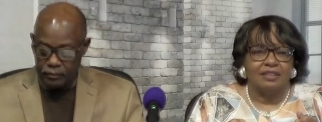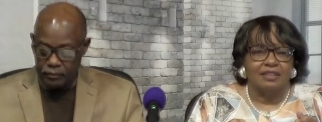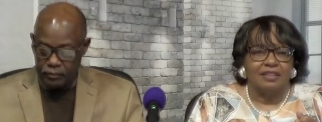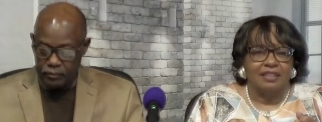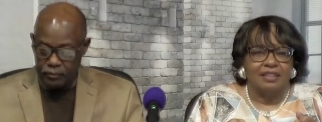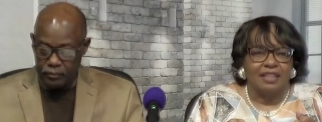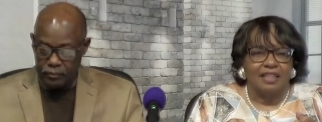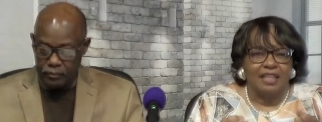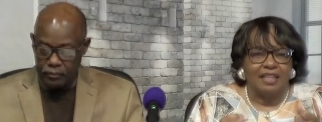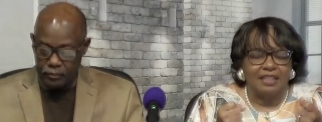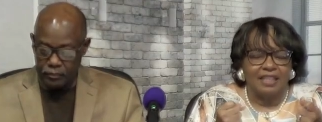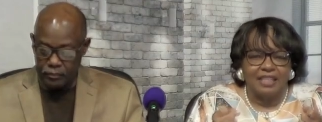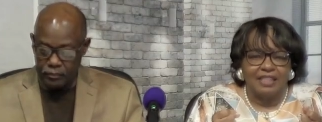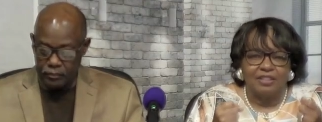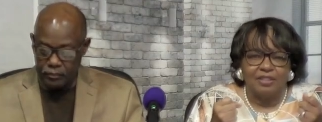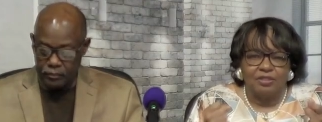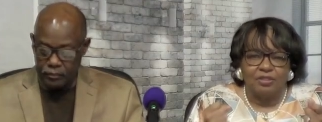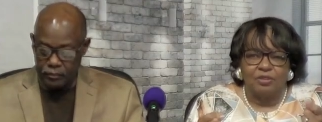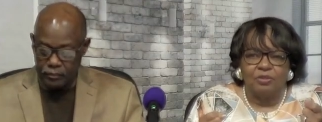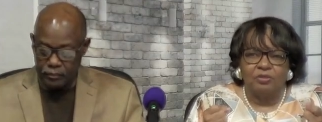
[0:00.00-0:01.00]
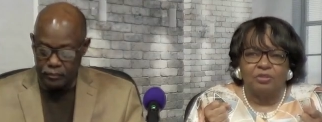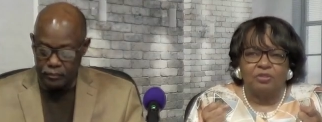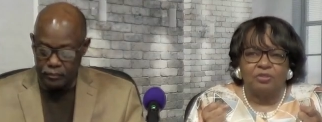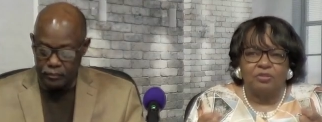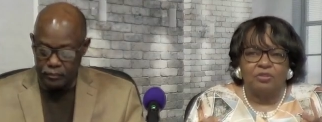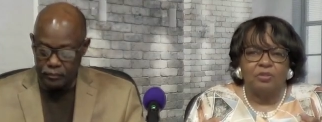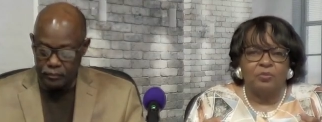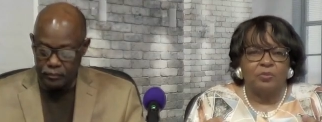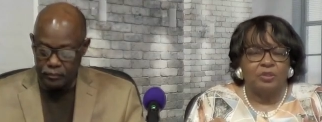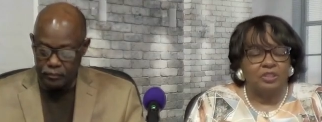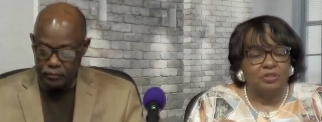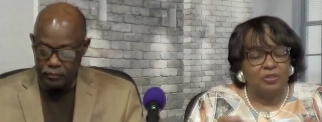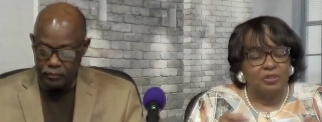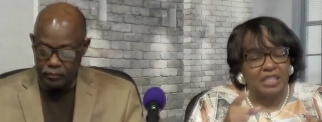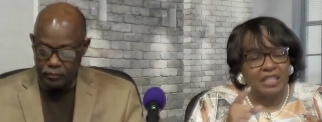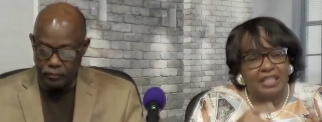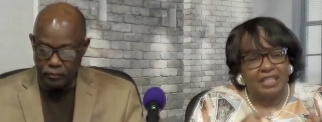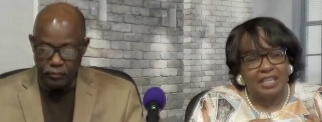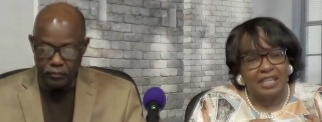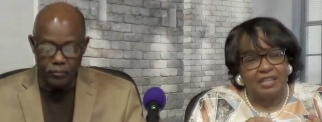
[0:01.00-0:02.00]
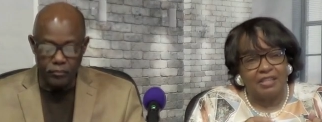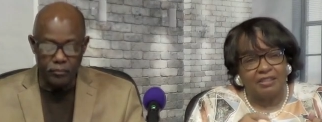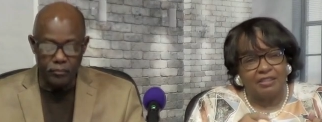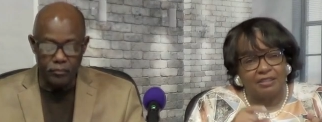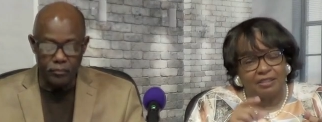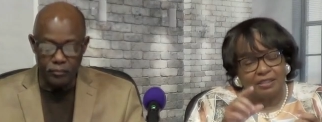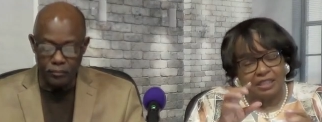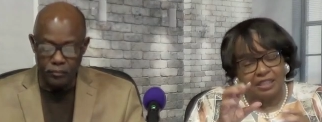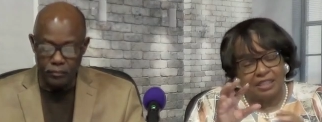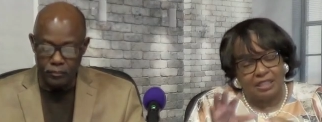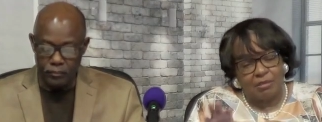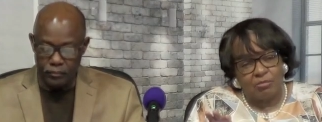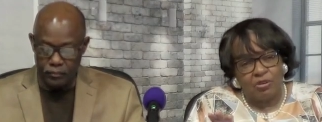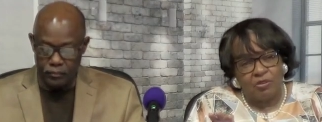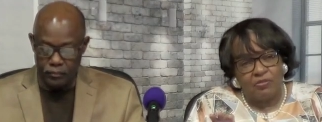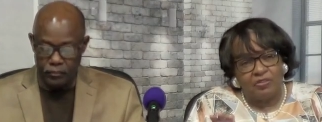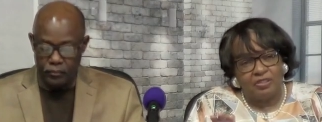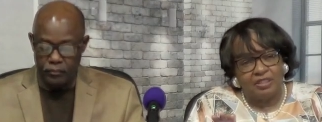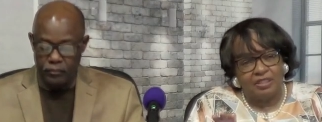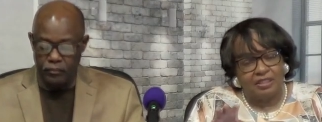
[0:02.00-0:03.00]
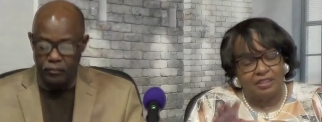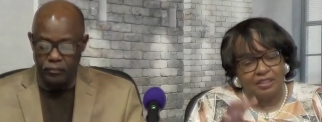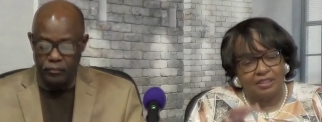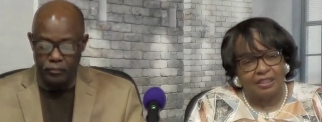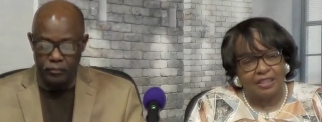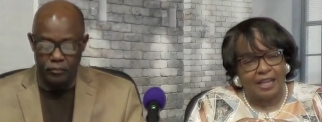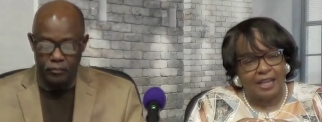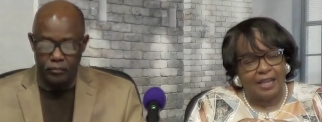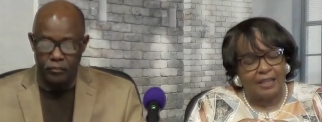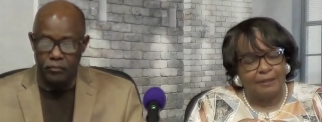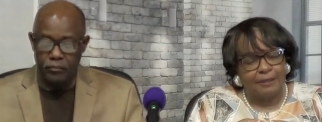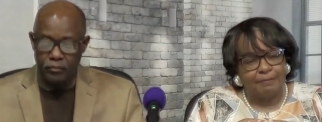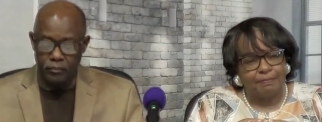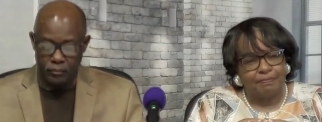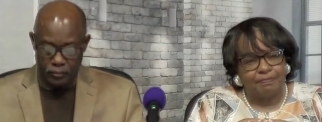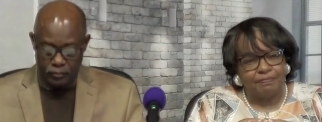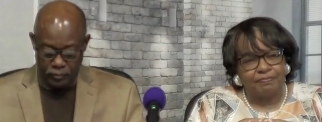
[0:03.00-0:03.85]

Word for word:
Speaker 1: mm-hmm. and they should do some good work. You know, in the end, in the, in the movie, the young guy.